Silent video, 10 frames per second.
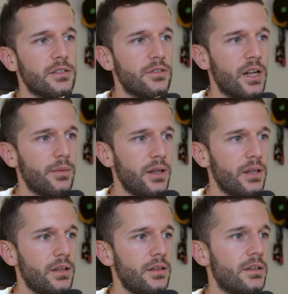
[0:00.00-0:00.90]
is gonna
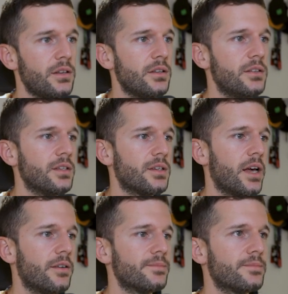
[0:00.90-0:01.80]
be this guy.